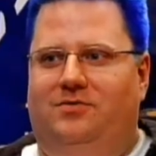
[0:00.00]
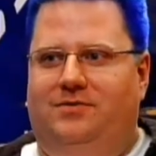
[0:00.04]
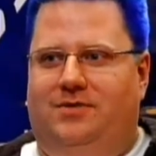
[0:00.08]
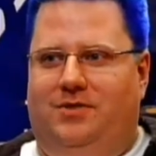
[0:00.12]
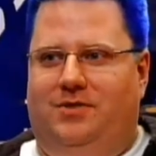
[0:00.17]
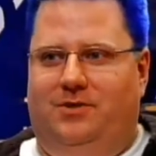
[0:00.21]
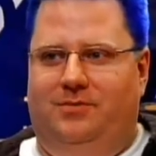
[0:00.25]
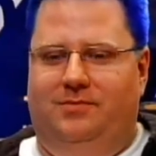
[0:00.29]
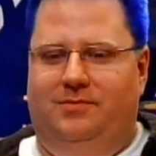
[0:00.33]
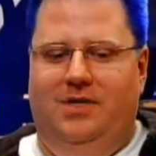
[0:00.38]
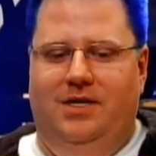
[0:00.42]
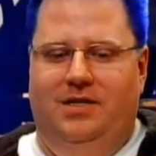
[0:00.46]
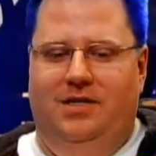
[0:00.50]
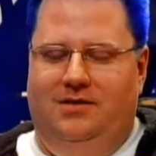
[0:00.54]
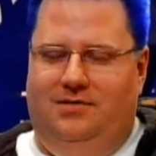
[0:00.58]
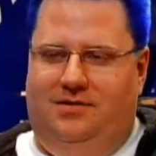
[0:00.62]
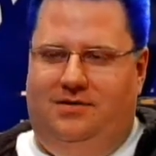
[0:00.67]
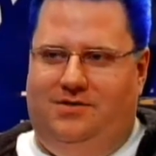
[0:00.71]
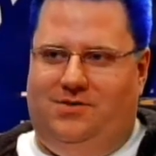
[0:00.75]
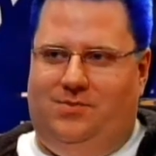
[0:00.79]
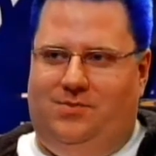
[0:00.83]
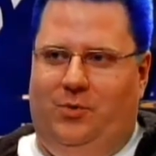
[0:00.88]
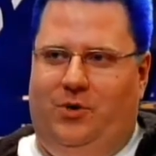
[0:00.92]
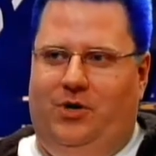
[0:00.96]
So
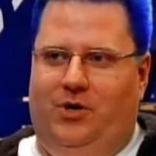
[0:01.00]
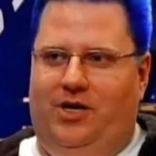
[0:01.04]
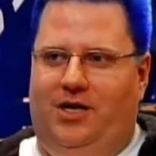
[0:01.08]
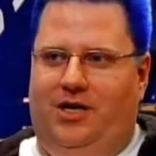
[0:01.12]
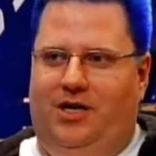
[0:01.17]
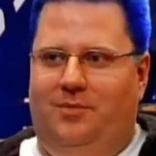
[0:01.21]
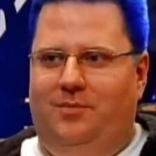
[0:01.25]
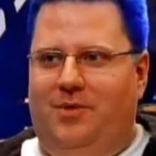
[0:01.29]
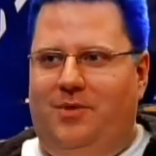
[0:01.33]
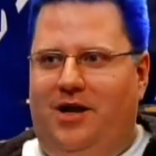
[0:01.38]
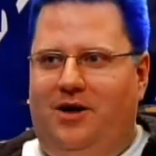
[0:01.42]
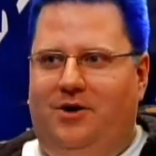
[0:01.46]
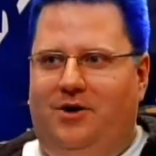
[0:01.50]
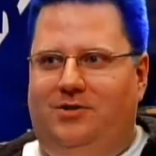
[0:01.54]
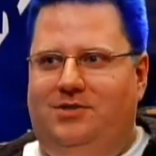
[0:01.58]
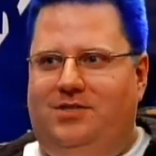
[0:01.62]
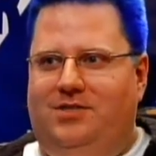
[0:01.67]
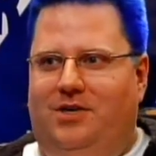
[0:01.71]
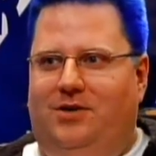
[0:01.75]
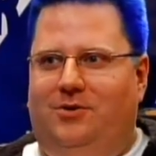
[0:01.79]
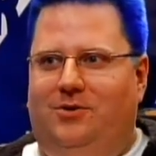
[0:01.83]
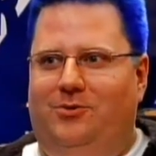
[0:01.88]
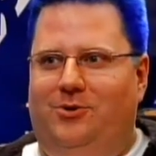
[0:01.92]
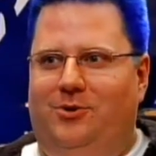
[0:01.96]
this morning in my
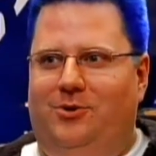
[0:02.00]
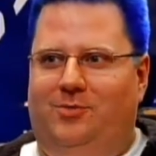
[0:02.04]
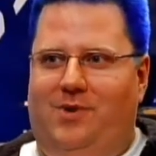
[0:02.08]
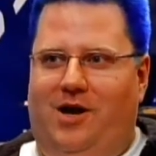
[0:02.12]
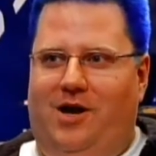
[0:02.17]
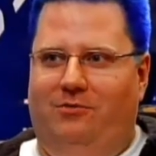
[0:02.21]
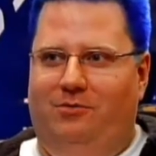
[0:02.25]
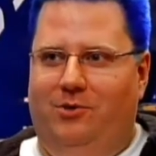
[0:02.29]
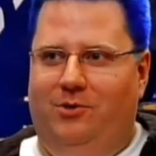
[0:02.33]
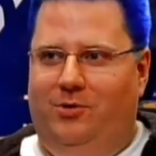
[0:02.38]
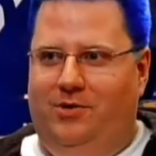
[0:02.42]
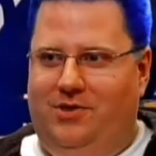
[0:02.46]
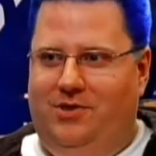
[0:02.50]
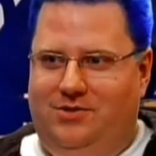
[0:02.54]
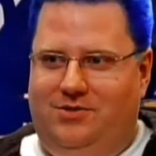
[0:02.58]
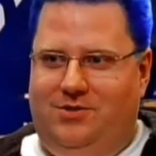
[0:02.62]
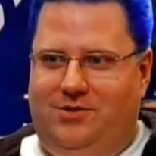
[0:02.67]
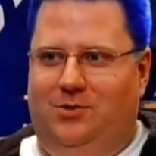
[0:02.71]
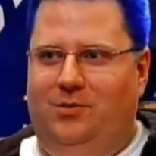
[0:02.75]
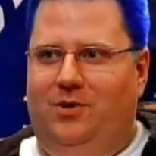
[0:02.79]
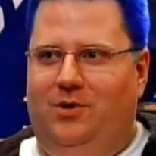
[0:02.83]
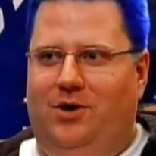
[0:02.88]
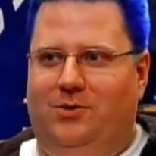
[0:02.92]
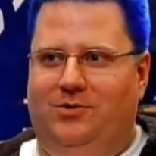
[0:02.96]
hotel room, I ruined
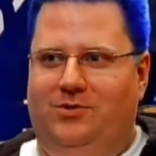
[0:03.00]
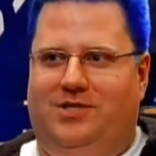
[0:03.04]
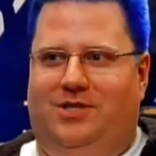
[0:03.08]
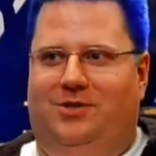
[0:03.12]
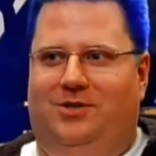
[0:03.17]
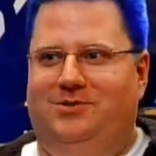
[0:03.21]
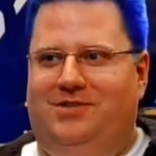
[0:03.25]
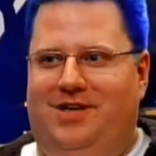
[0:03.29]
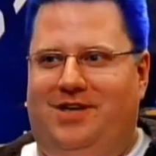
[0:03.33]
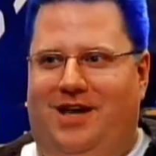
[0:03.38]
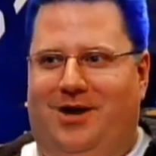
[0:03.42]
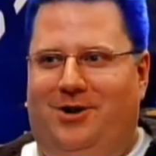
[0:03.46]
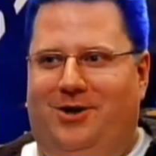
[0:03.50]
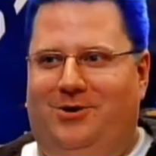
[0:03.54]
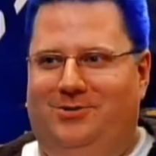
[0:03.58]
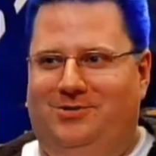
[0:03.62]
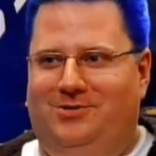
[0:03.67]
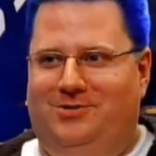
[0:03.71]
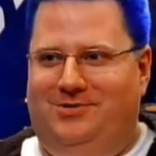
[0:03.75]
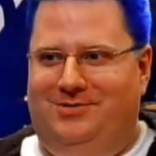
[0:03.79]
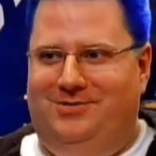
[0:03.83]
2 hotel towels.